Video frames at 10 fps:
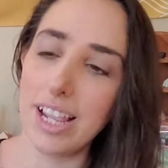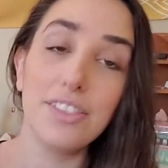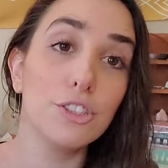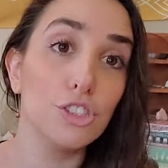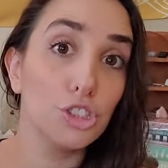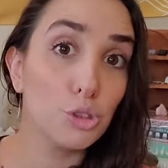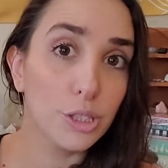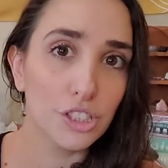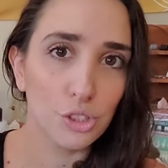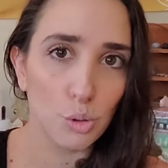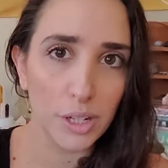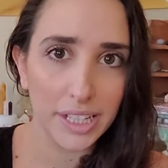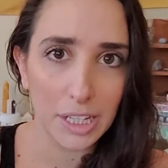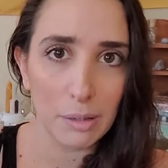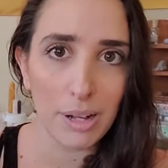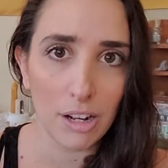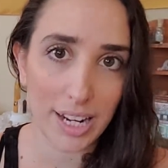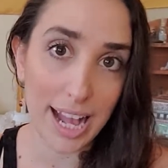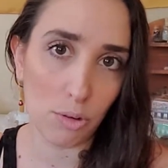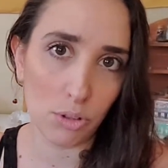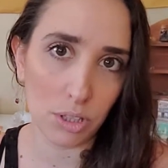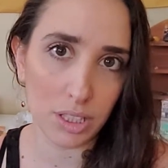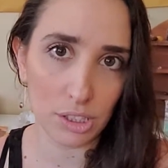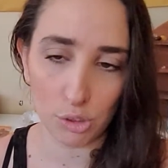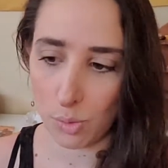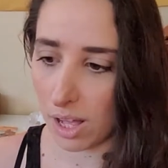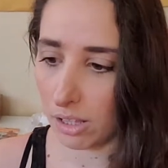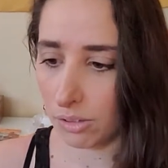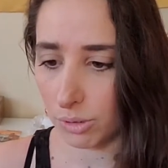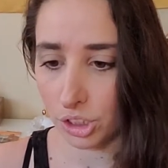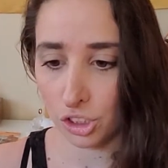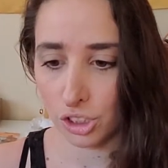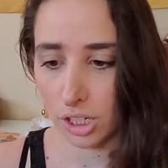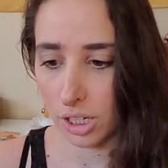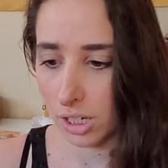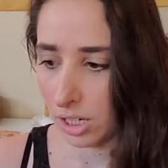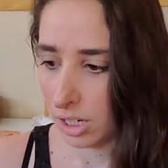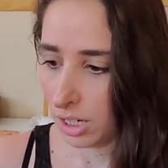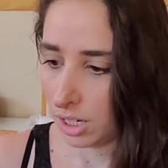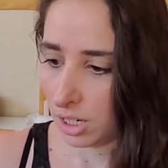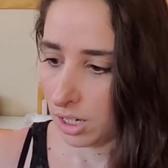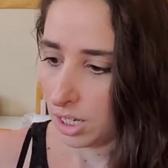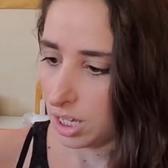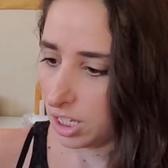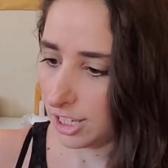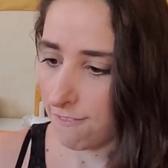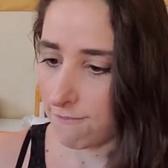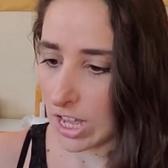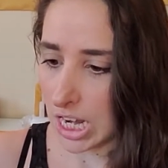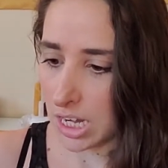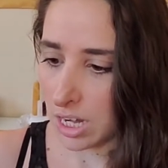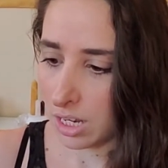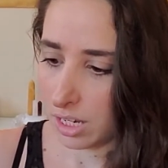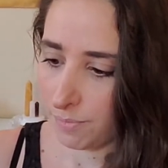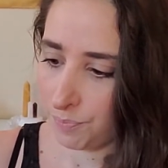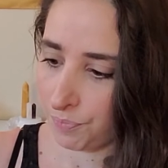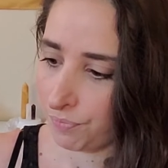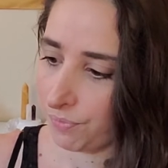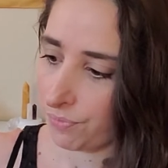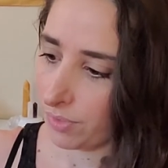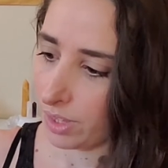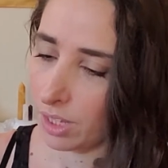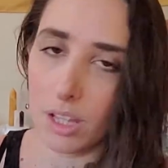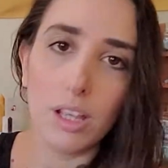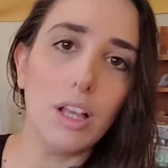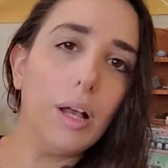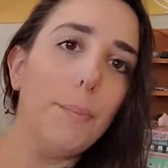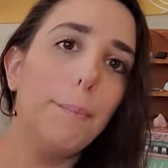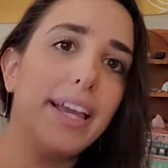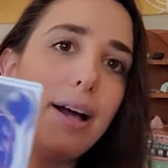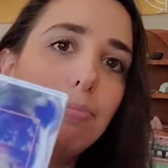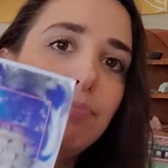And there's a short story about owl as well, which is fun. But yeah.